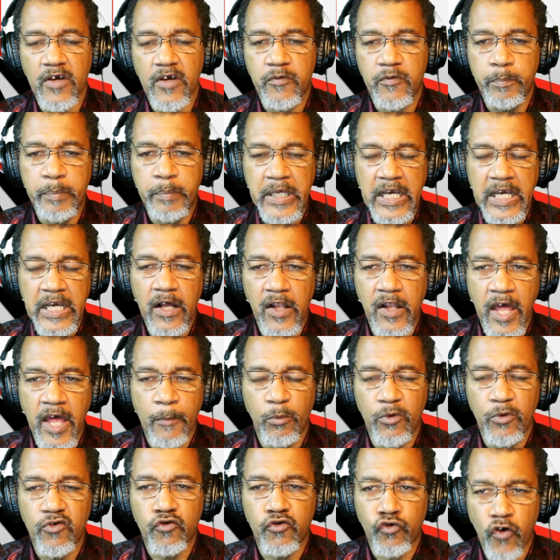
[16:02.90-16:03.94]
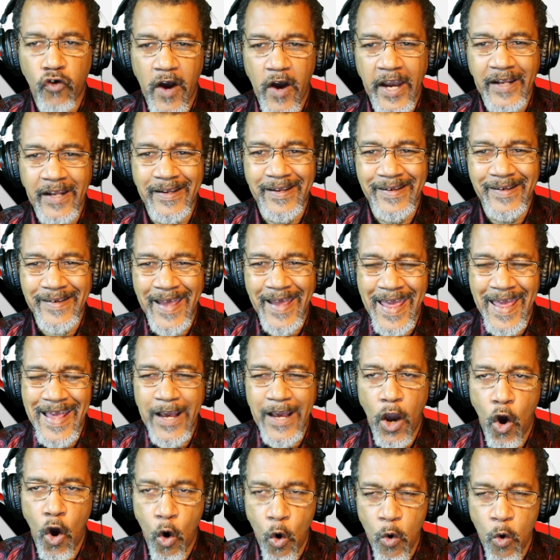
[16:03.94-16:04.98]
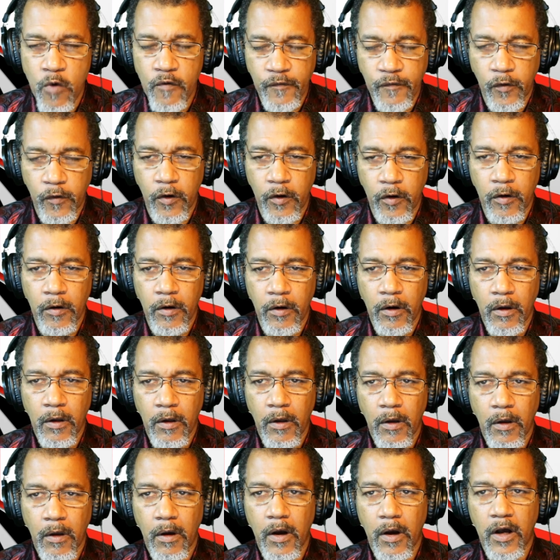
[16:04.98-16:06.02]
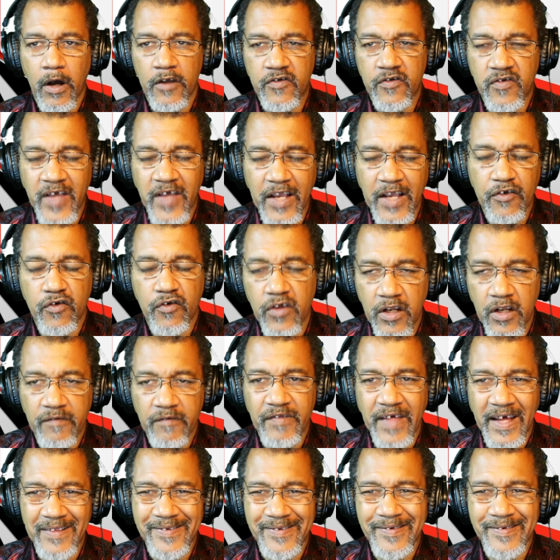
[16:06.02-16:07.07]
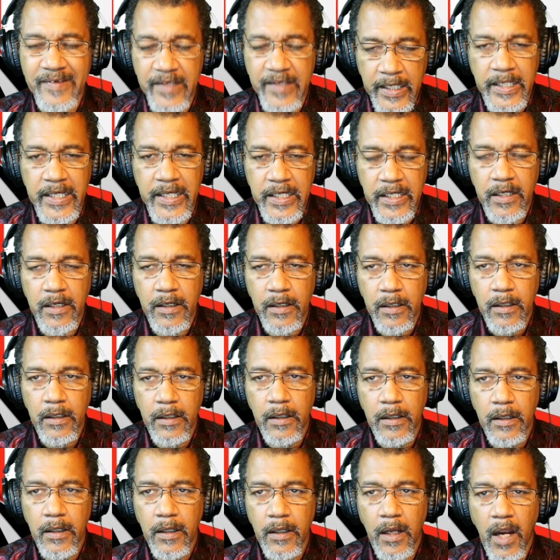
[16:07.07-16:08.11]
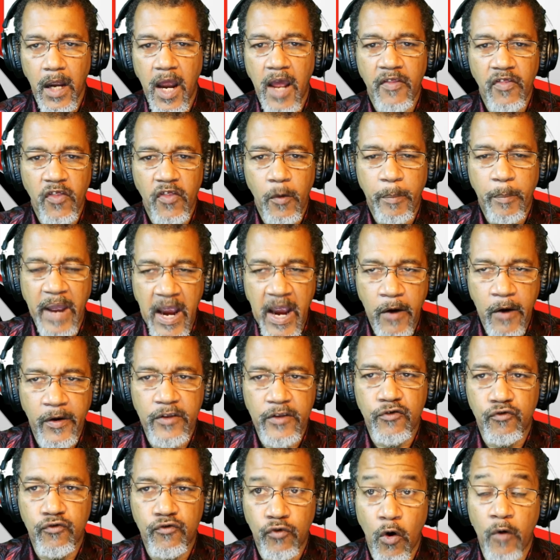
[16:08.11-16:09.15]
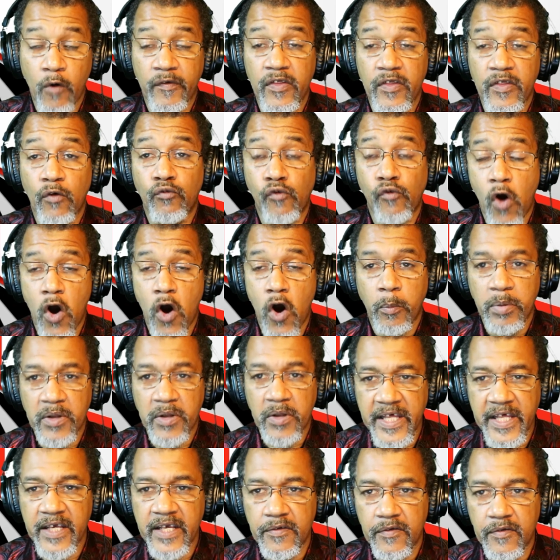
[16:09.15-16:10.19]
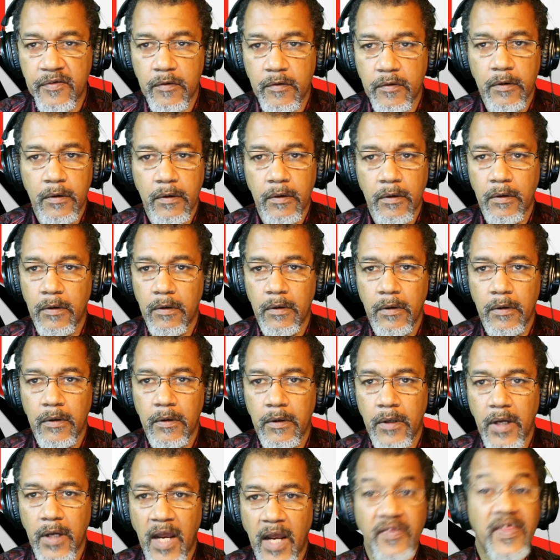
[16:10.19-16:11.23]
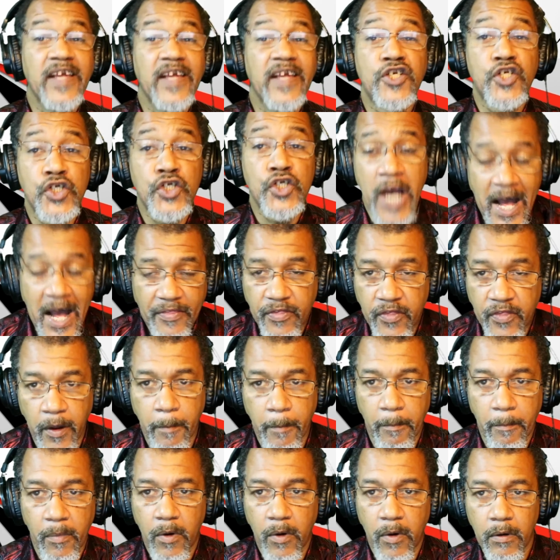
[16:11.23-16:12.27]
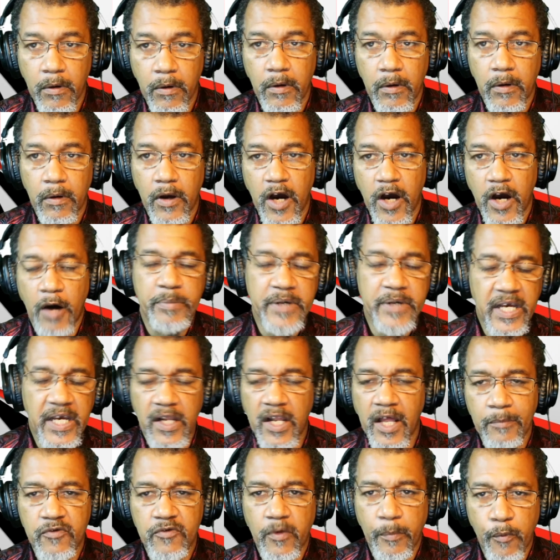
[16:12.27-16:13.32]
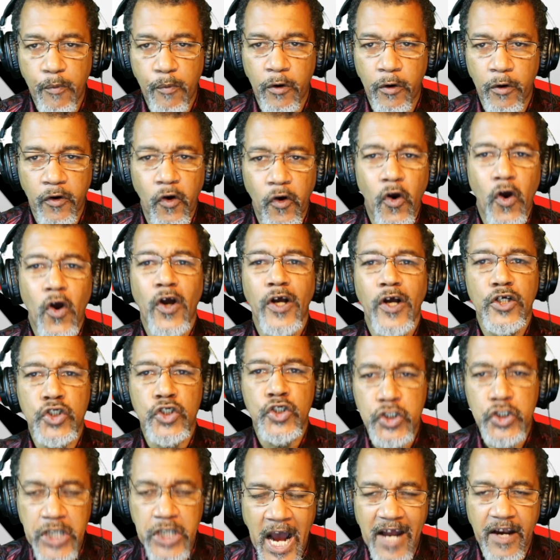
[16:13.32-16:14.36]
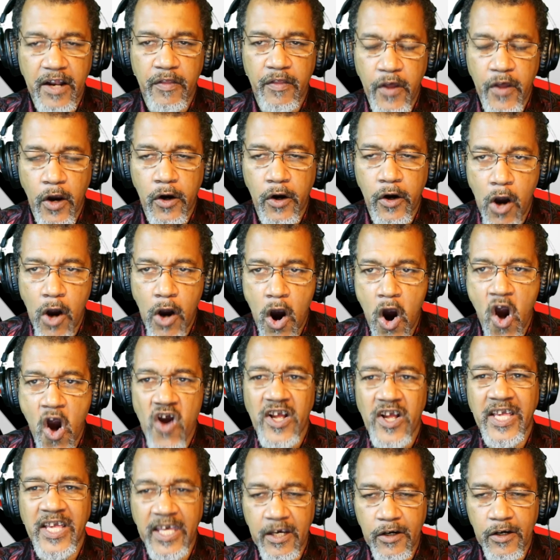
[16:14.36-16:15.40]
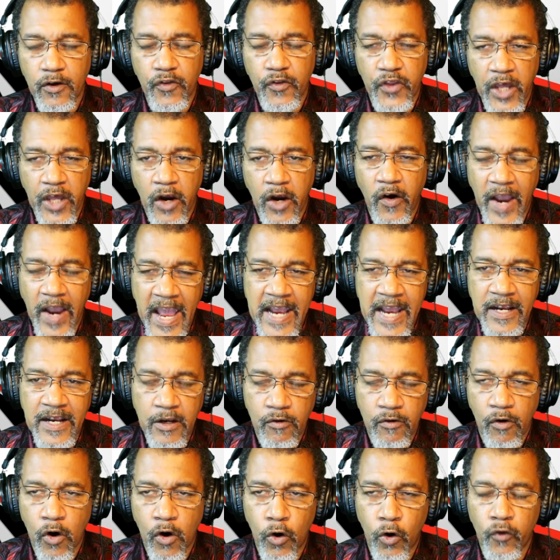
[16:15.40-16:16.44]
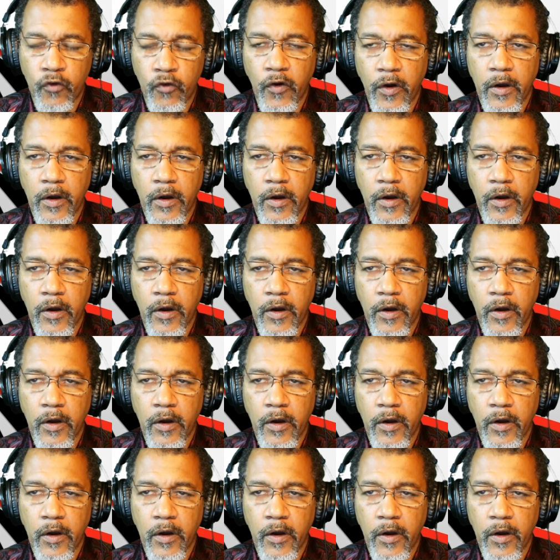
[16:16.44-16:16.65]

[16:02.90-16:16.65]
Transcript: BLM was trying to take over a section of that city, and the parents drove in the wrong place and they shot them. A BLM supporter shot their car, killed their 8-year-old